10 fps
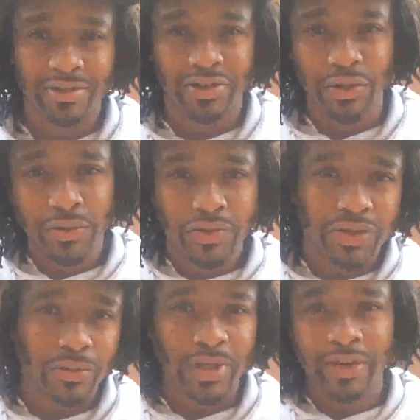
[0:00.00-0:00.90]

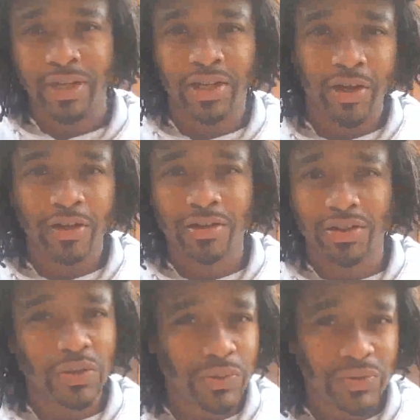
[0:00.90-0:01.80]
Zeus, whatever they call the
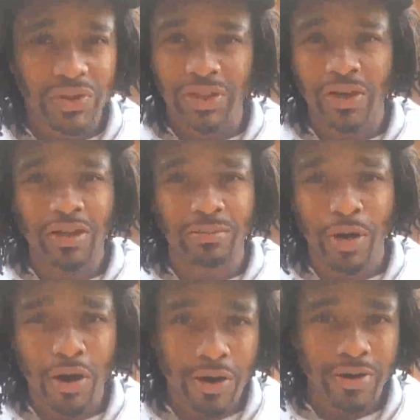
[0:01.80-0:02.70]
Zeus and all the
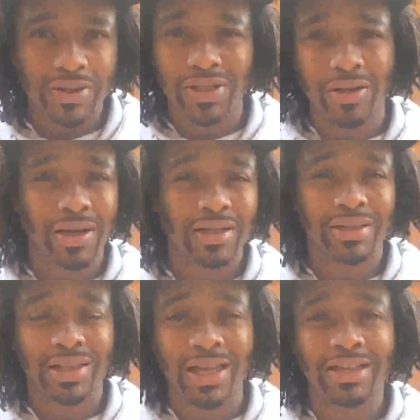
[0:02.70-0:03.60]
Mars and all that,
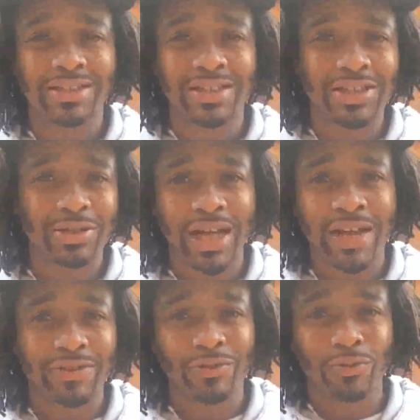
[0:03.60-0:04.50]
they still
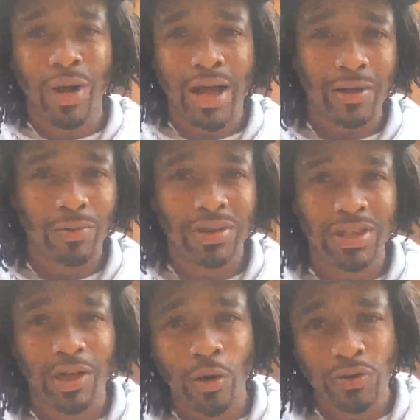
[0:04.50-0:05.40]
have to rock
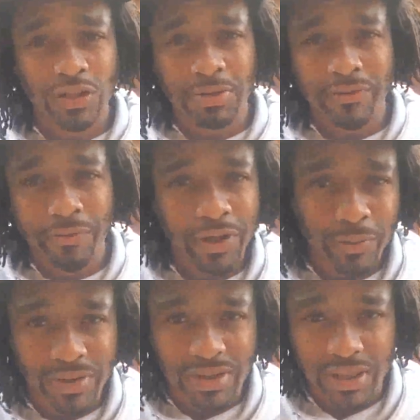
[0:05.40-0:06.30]
with the ultimate
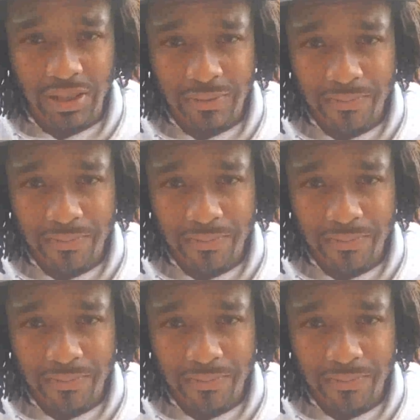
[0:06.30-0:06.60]
frequency.